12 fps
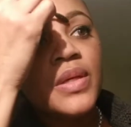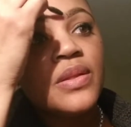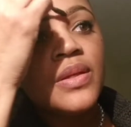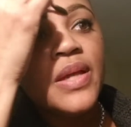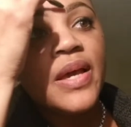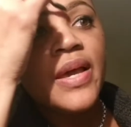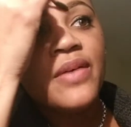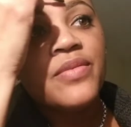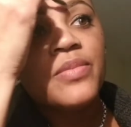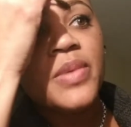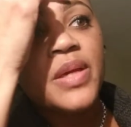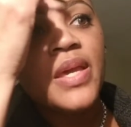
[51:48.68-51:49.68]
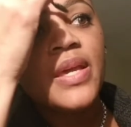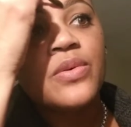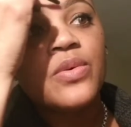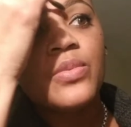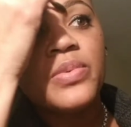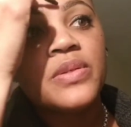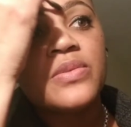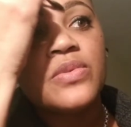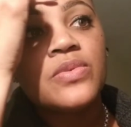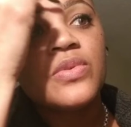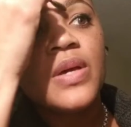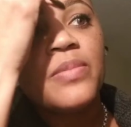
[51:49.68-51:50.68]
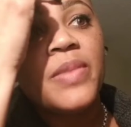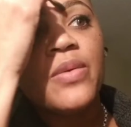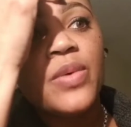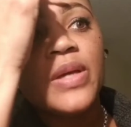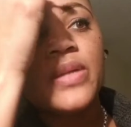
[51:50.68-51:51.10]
And then I have a mechanical pencil, so I might